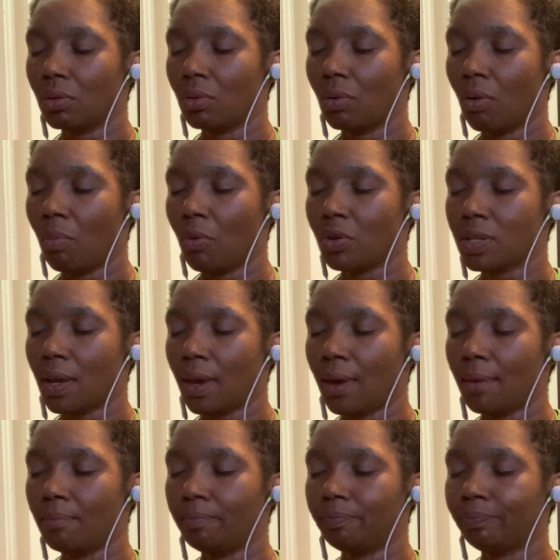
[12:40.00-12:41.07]
One more
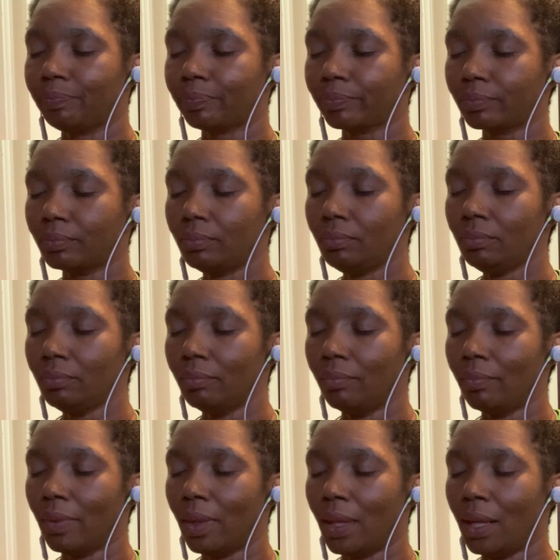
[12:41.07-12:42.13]
time.
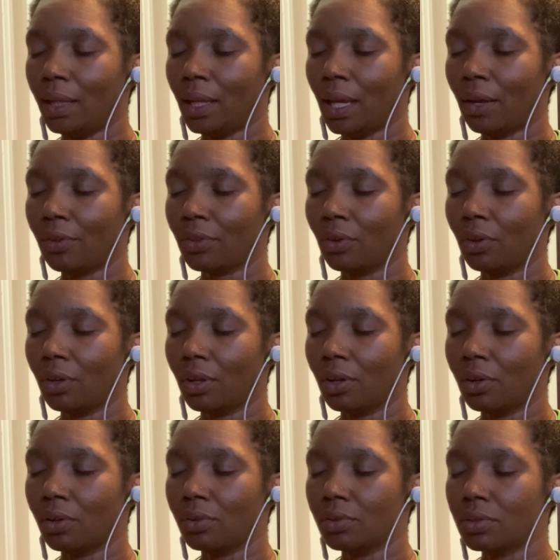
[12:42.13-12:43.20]
Inhale through your
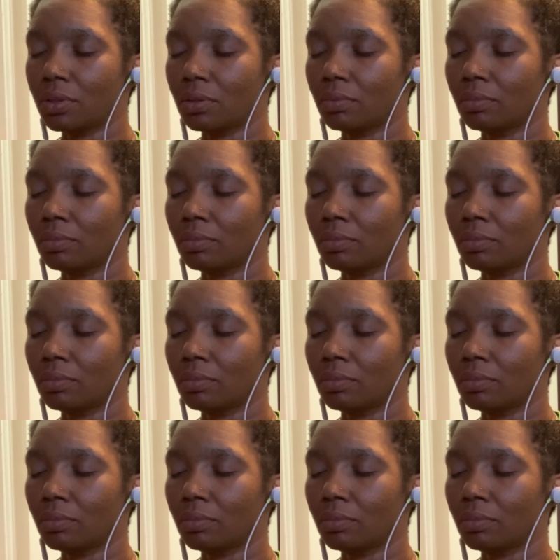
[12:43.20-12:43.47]
nose.